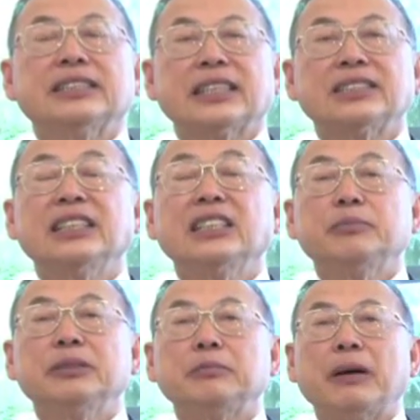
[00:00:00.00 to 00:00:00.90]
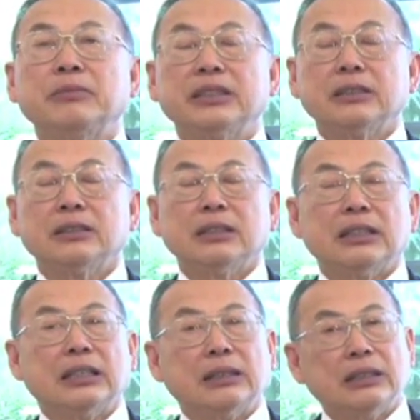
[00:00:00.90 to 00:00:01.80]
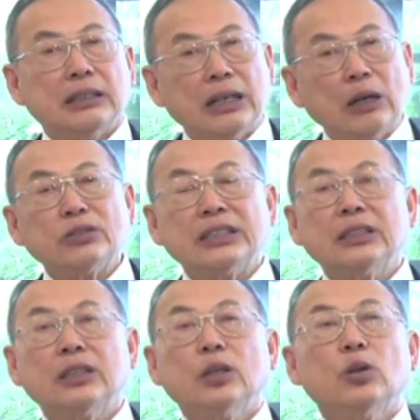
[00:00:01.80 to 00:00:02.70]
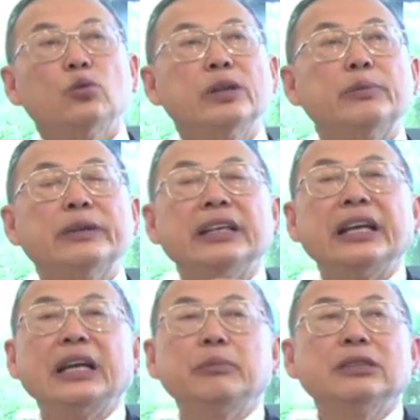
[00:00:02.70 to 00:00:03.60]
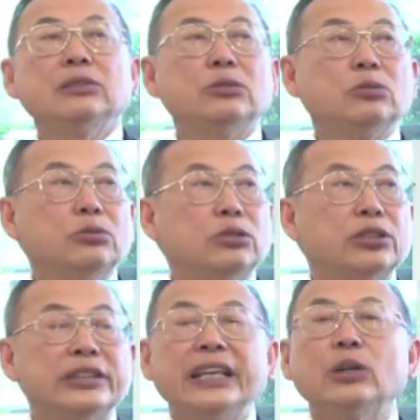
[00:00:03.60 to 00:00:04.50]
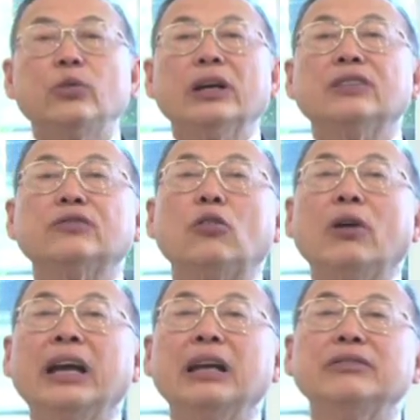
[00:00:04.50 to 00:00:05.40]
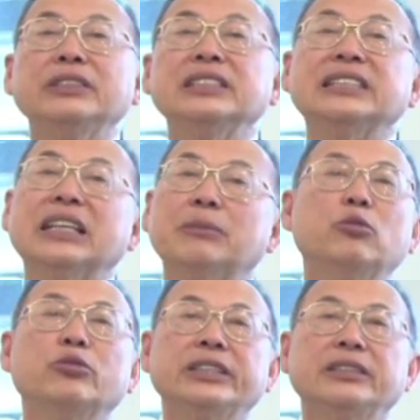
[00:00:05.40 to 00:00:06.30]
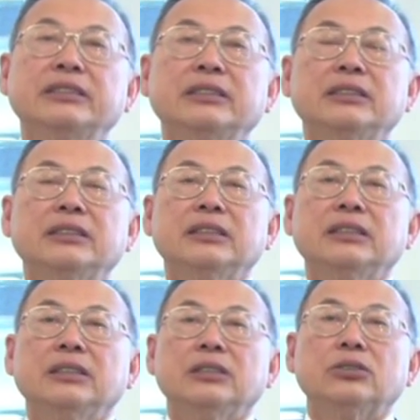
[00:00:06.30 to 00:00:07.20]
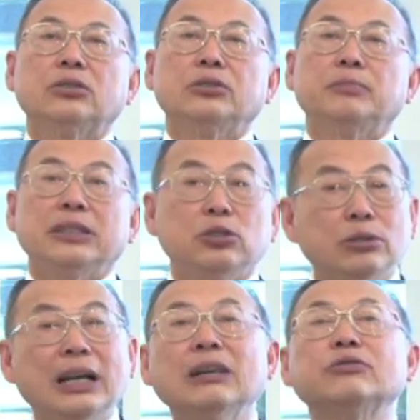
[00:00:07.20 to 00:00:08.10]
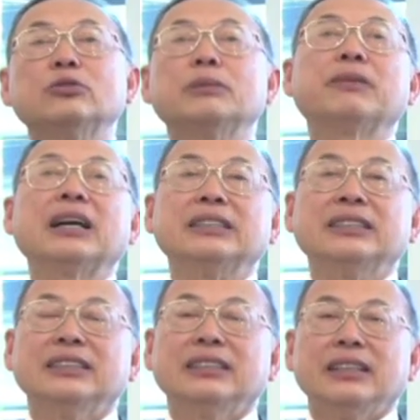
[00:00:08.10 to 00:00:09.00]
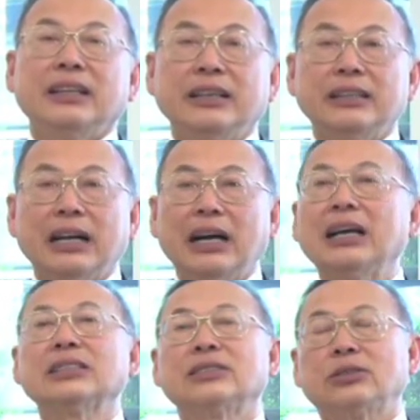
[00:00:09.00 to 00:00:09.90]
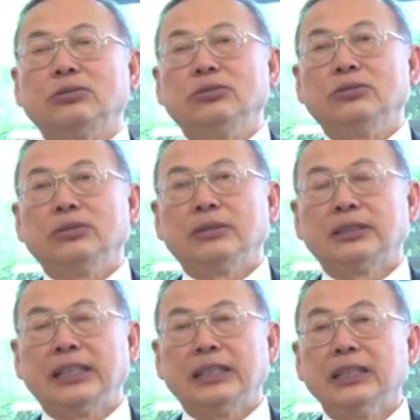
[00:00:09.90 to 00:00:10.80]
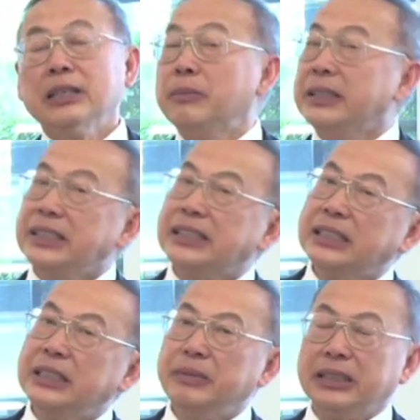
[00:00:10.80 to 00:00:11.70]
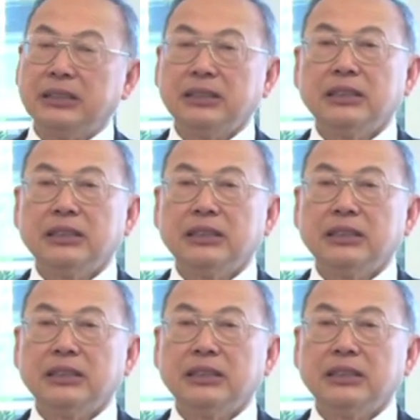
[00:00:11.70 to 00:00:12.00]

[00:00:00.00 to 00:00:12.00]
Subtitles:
and sustainable public housing, we were able to create wealth for every Singaporean. So, but you have to apply and ask to stay. But there's a limit.